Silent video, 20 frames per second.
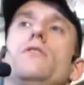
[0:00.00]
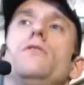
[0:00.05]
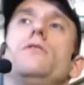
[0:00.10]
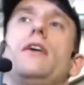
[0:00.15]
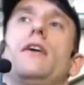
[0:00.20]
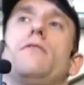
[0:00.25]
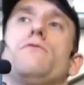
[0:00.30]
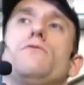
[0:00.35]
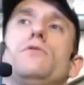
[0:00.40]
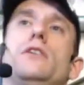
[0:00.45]

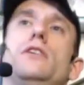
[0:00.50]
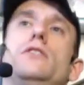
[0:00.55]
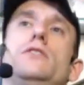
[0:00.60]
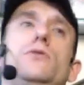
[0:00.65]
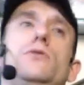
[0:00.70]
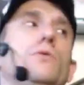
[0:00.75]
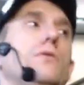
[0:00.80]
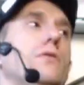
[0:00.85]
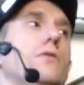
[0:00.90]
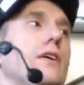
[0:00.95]
You get really in
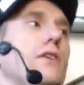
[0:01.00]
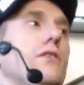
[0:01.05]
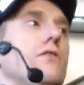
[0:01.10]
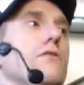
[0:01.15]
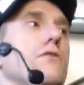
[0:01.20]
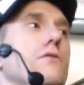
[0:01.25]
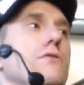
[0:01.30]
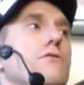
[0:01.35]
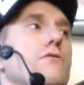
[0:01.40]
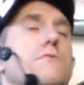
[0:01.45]
tune with like
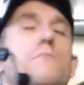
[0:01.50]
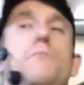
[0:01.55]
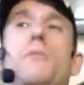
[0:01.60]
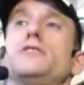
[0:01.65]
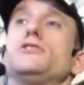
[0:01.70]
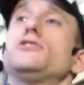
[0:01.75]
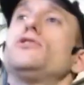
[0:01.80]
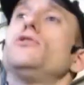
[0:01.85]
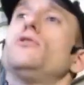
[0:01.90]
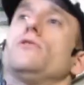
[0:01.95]
your your
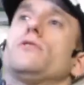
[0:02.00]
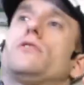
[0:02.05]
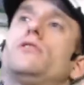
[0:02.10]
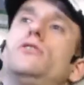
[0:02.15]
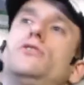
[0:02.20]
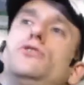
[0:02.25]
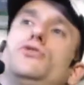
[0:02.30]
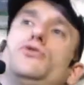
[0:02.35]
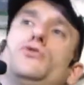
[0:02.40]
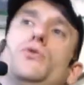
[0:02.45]
muscular
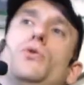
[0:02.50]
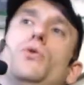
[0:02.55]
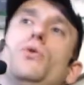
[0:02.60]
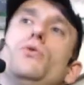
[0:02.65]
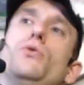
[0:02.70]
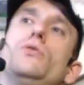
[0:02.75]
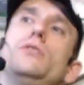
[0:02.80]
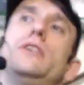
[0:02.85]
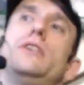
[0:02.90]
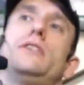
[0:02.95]

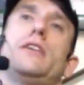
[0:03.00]
control,